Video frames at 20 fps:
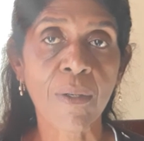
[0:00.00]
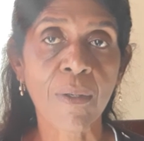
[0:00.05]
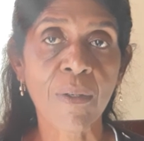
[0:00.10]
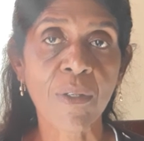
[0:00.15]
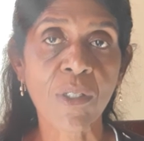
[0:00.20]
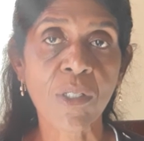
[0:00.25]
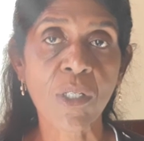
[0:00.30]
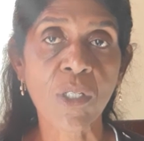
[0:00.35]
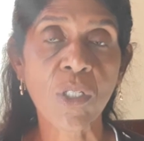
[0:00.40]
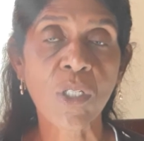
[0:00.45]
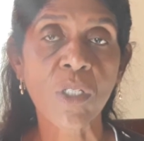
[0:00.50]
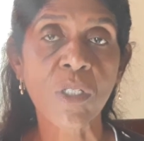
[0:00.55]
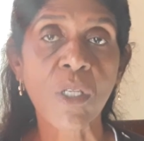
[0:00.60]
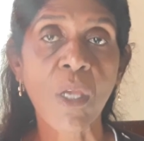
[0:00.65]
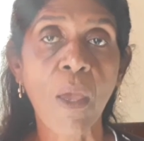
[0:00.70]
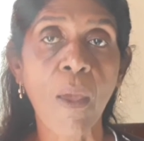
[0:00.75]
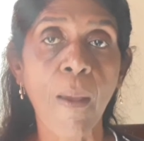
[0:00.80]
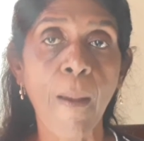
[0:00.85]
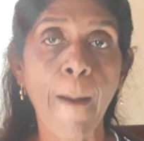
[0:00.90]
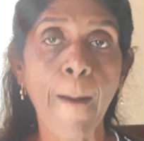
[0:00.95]
such as
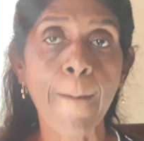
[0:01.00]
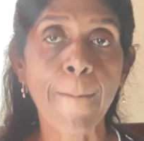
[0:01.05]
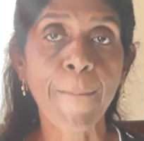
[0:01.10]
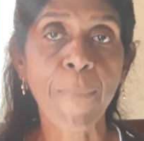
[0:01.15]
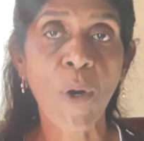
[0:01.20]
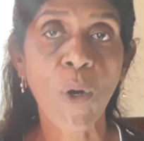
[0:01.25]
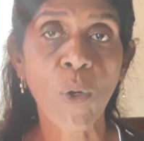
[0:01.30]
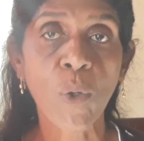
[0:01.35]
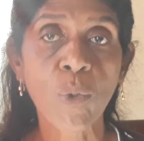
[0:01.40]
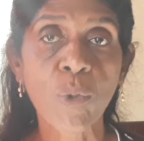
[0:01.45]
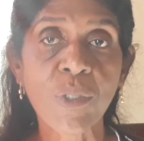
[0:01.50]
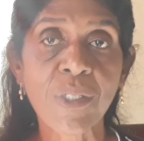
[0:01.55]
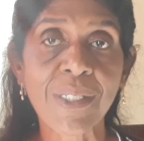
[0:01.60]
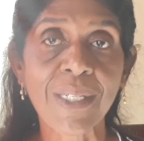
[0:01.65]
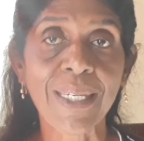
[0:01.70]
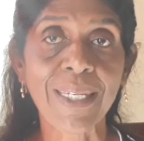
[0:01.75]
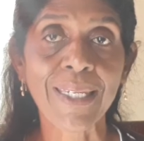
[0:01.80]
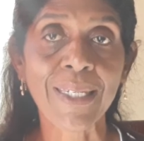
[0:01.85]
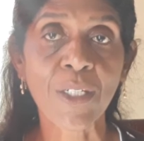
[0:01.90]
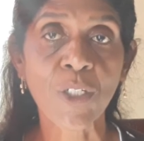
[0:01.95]
a
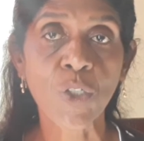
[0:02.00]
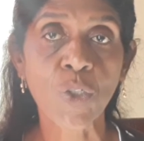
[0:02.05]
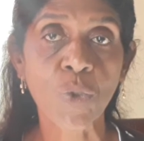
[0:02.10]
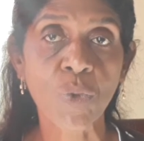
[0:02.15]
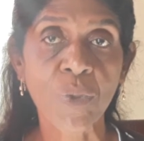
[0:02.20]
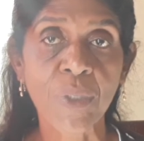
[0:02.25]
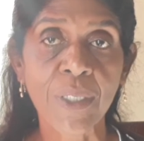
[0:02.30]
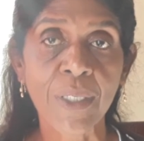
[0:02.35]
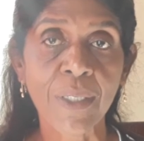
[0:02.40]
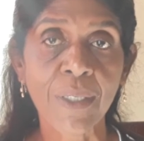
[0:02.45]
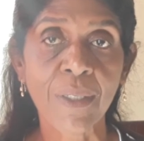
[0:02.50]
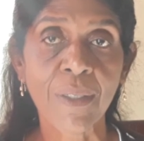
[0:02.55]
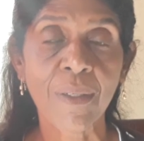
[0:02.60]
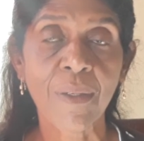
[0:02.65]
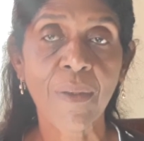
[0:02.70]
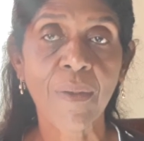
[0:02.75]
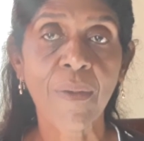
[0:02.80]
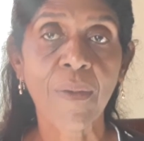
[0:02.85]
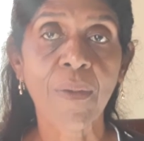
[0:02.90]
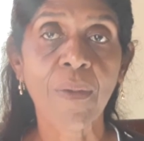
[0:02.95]
post-injury,
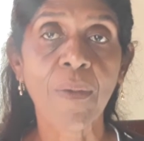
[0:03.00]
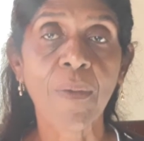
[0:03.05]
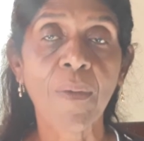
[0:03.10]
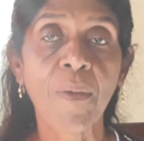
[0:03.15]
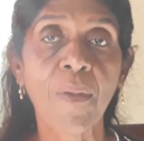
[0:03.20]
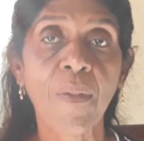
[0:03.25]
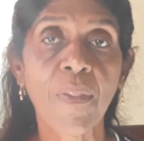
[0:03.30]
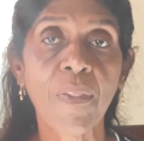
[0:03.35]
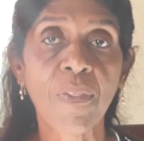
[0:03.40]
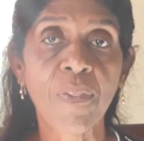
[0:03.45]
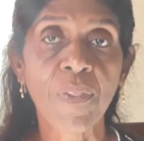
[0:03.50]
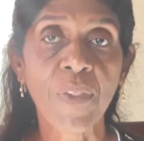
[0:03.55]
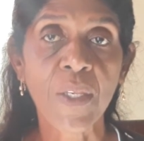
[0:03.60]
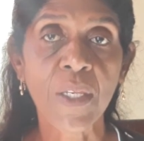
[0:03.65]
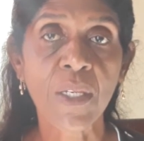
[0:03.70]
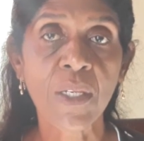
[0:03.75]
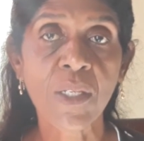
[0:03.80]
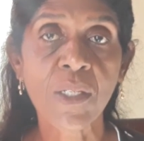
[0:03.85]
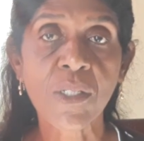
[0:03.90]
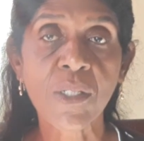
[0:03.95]

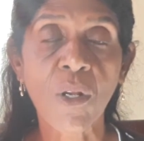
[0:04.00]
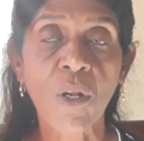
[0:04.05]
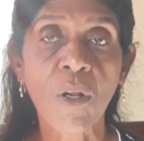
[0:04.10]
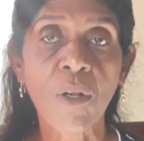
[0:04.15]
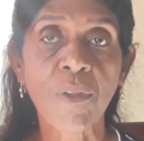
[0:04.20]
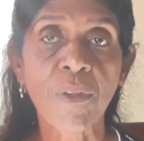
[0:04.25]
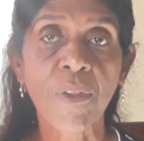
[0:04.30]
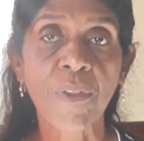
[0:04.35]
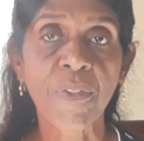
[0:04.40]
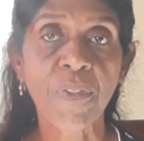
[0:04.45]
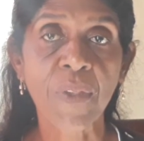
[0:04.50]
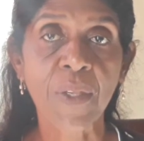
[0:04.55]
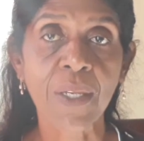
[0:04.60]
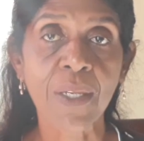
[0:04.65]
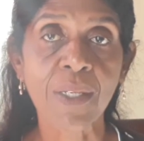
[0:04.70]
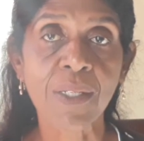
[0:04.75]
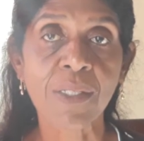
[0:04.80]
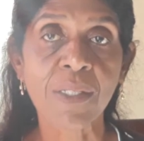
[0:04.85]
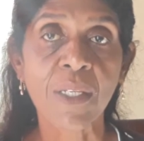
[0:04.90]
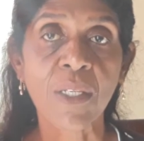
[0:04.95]
these are the
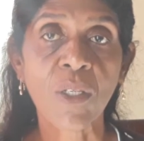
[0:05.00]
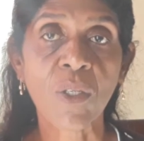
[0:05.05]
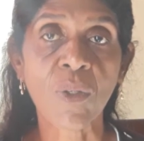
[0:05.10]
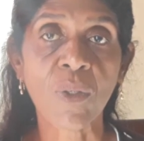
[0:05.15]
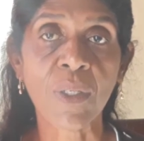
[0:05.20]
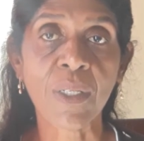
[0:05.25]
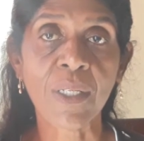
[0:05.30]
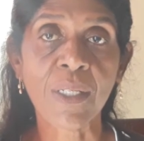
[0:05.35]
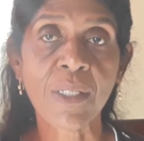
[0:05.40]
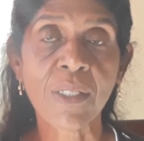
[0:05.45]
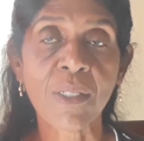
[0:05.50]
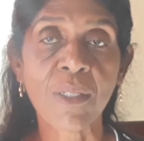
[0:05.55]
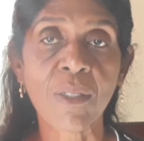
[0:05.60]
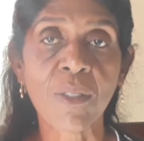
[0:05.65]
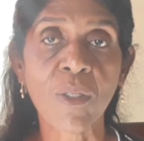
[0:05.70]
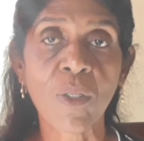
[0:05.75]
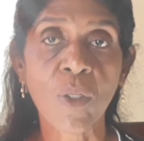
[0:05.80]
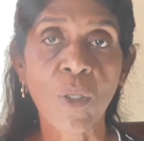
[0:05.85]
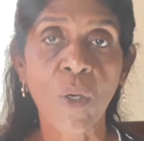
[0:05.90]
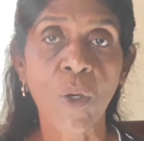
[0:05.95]
things that you need to
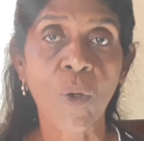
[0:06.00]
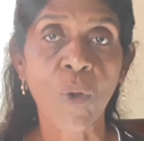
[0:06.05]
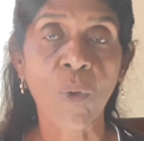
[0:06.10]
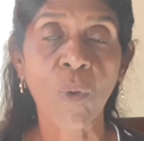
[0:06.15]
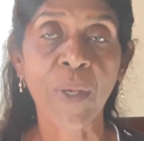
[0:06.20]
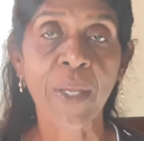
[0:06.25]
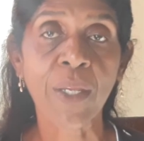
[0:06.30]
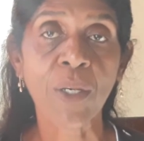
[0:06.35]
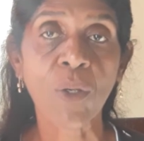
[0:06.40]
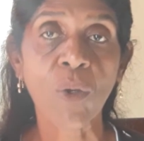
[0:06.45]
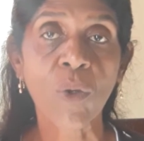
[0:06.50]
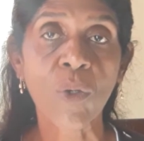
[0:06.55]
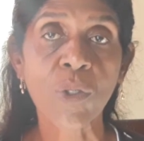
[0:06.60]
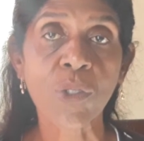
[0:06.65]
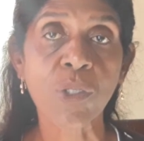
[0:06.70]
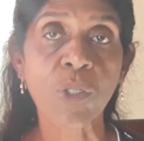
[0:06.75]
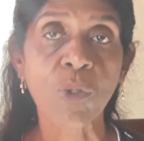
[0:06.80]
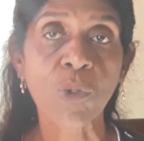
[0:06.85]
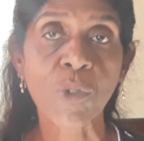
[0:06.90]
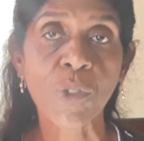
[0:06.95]
know, and
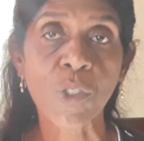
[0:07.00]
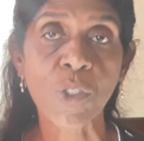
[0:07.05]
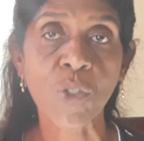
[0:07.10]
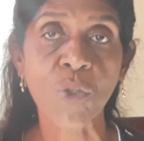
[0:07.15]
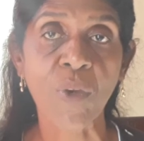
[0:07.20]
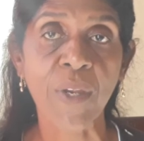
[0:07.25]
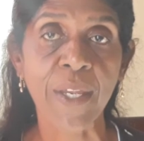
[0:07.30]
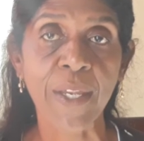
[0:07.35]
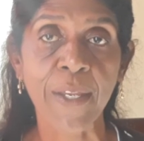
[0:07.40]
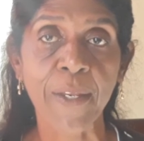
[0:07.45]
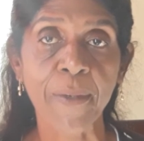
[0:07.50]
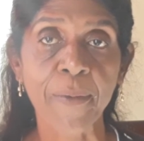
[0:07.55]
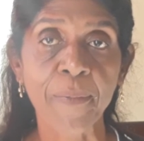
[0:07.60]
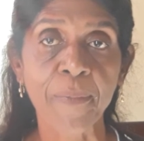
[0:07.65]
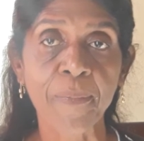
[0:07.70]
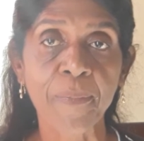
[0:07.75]
also strain.